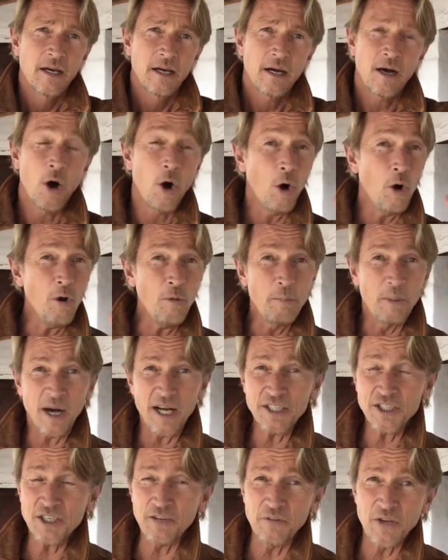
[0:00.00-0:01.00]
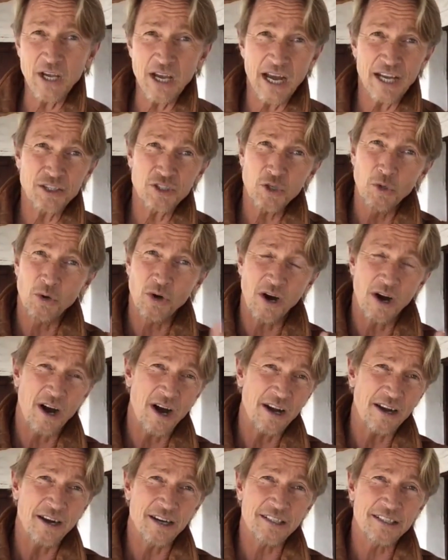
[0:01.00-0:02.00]
A whole bunch of you guys who were
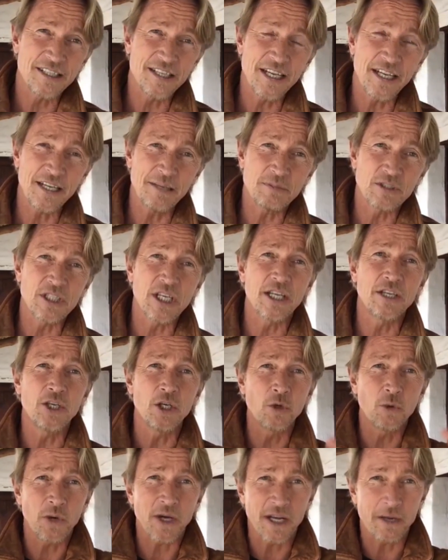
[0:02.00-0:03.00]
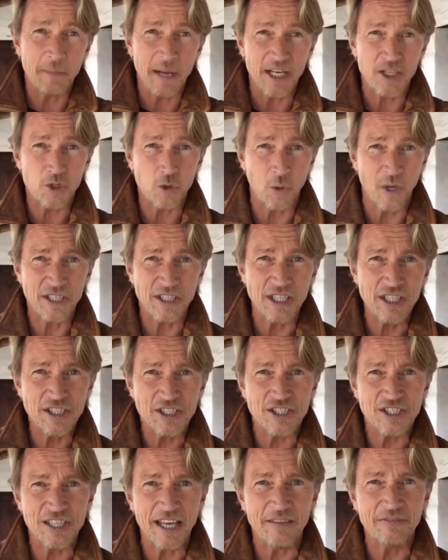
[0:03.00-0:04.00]
on our team said you were going to make
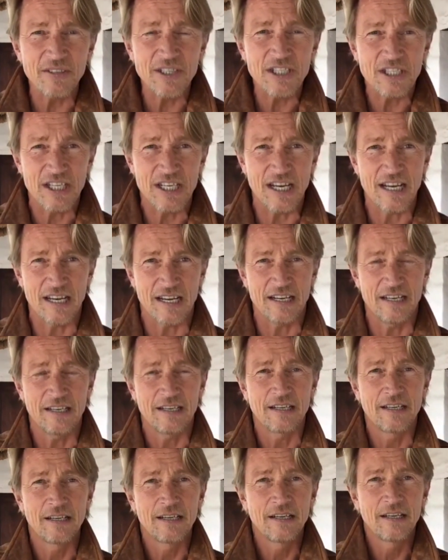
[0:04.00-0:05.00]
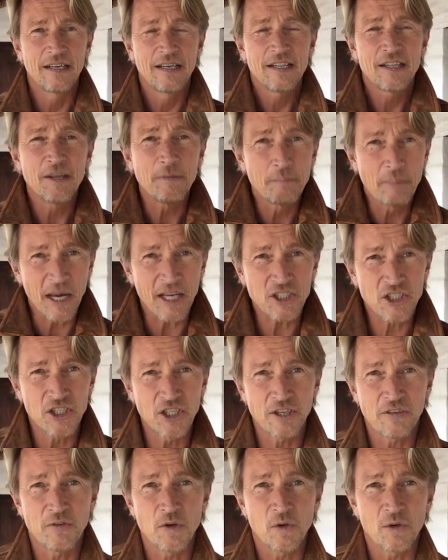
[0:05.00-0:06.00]
2017 the best
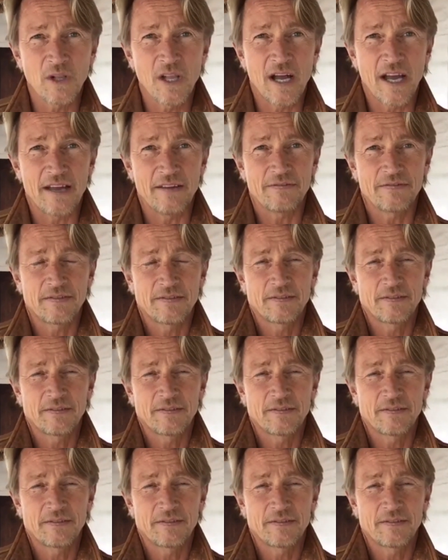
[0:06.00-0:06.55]
year of your life.